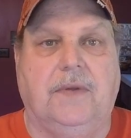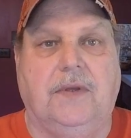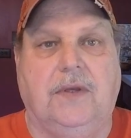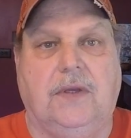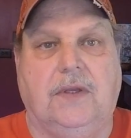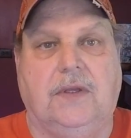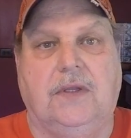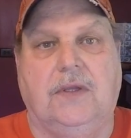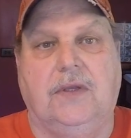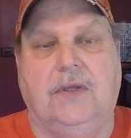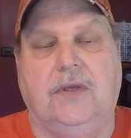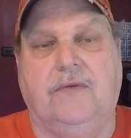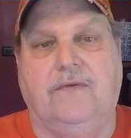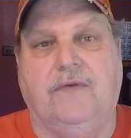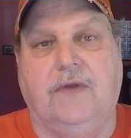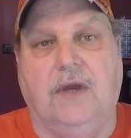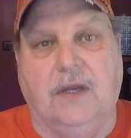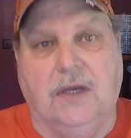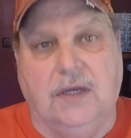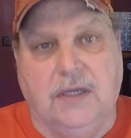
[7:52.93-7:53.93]
You've
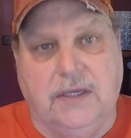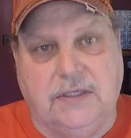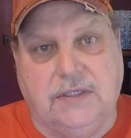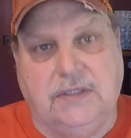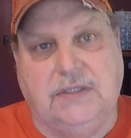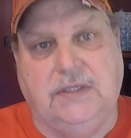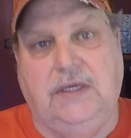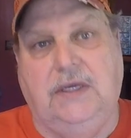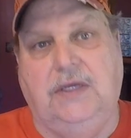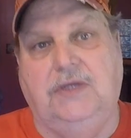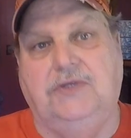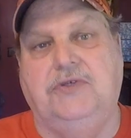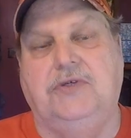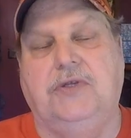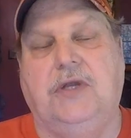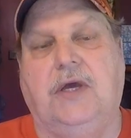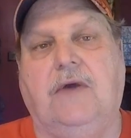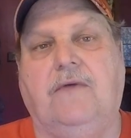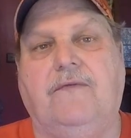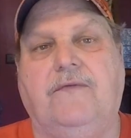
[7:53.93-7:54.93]
got to let the
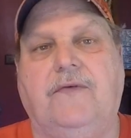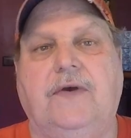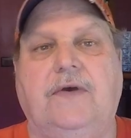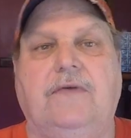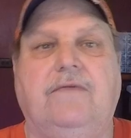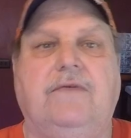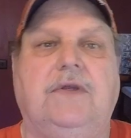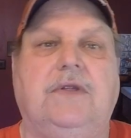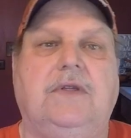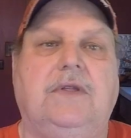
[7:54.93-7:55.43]
tension off of it.